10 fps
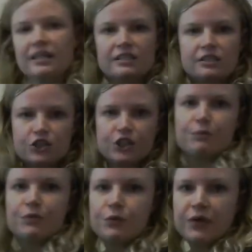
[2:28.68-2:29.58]
are
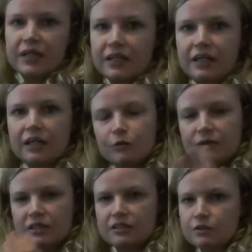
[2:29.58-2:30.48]
shaped the way they are, but
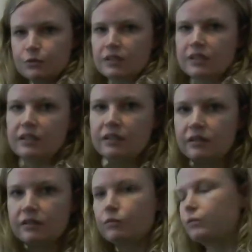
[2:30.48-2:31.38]
this is what they
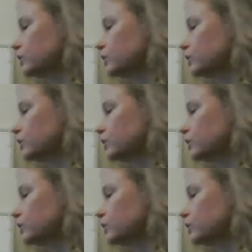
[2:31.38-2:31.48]
look